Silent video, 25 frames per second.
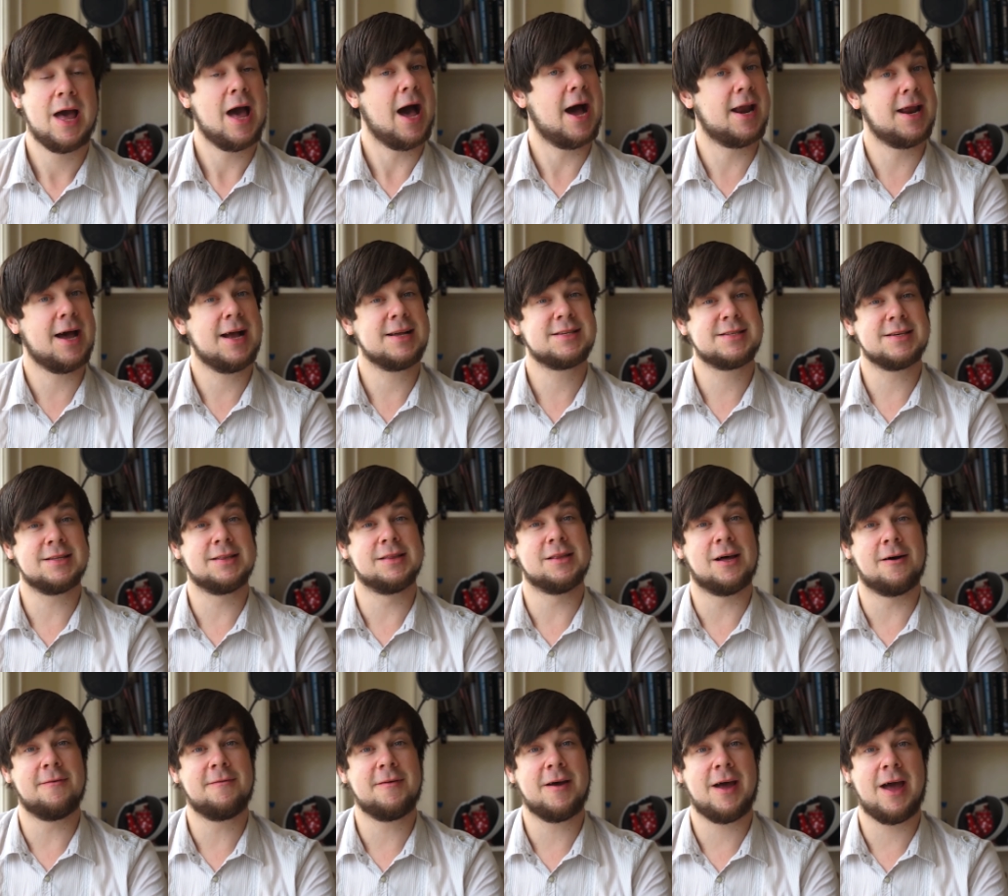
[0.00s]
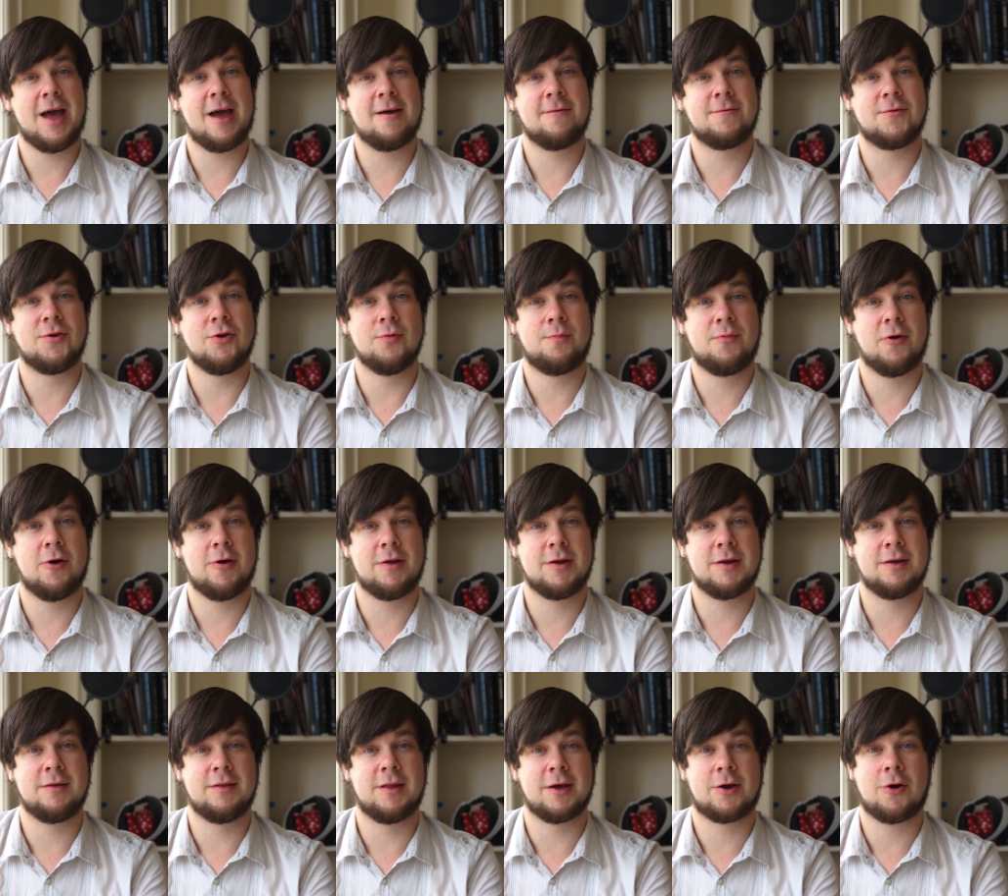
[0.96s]
I'd actually love it if you put
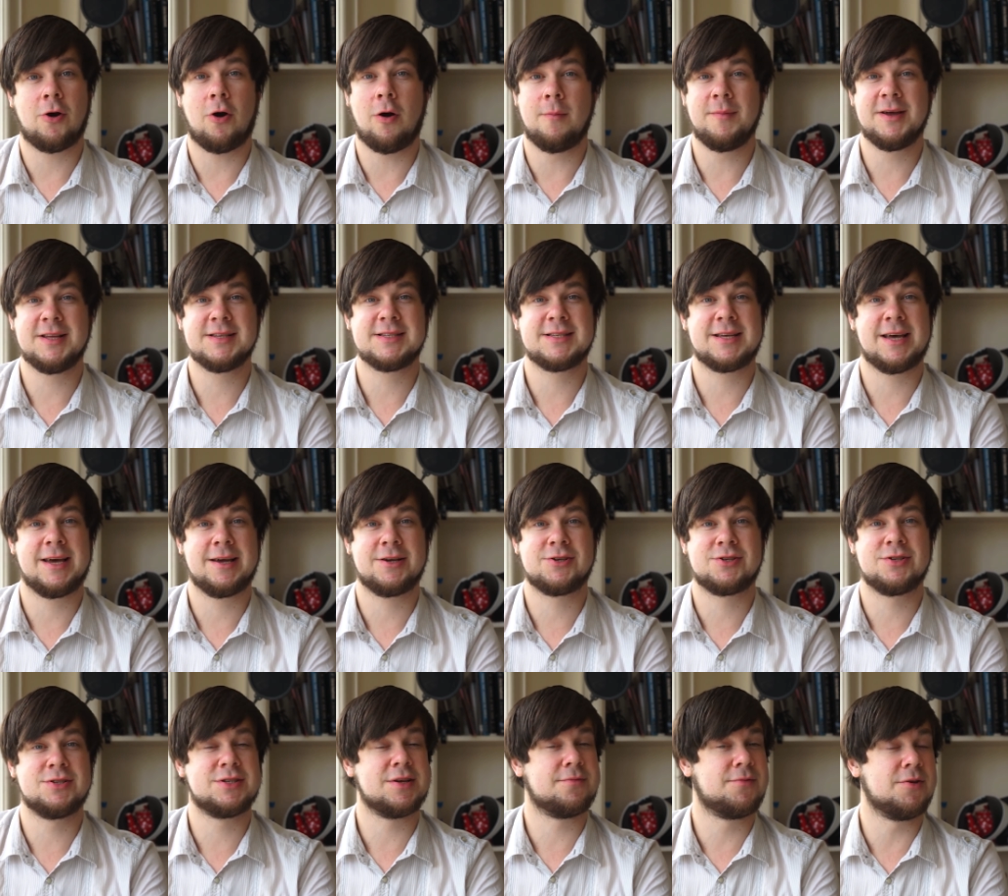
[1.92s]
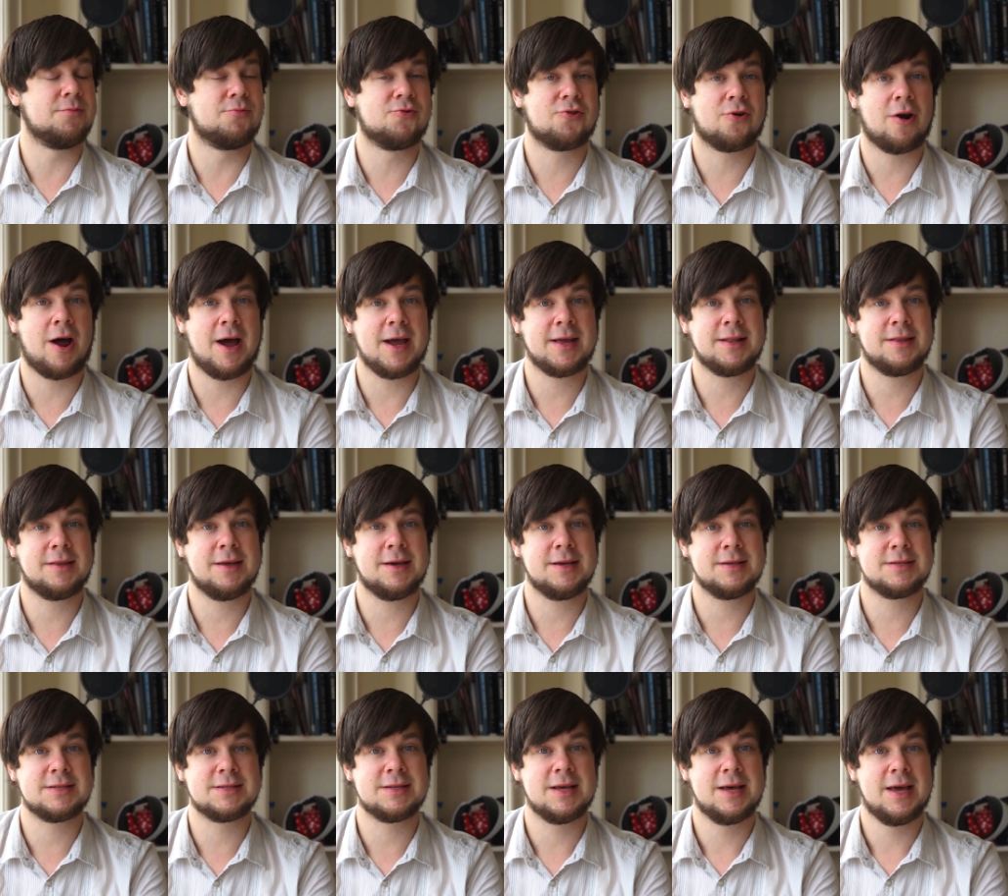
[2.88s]
in the comment sections if you've tried
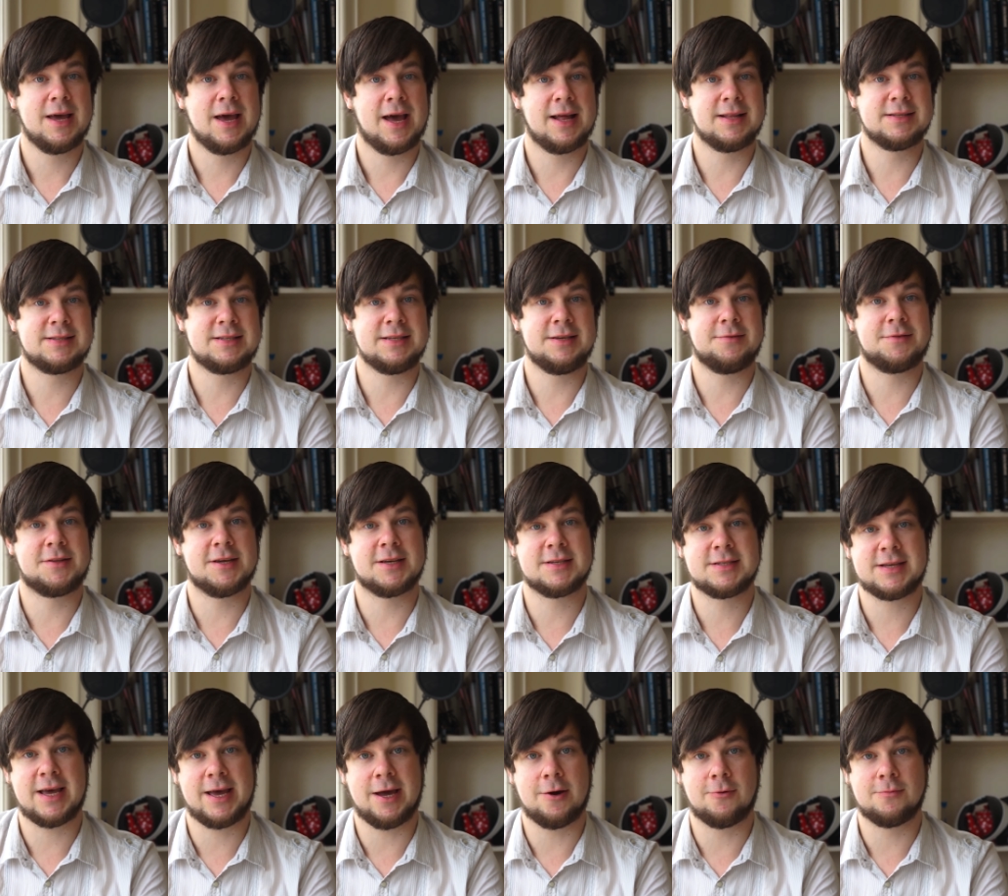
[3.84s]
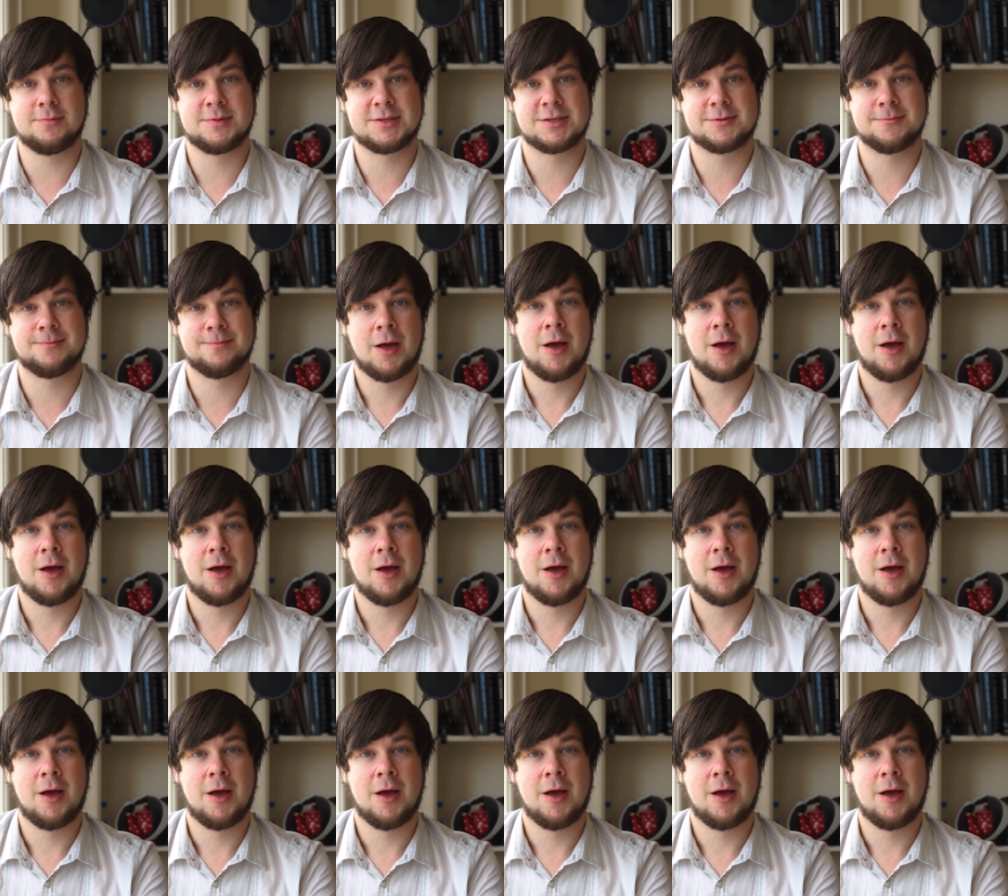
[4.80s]
this and see if this helped.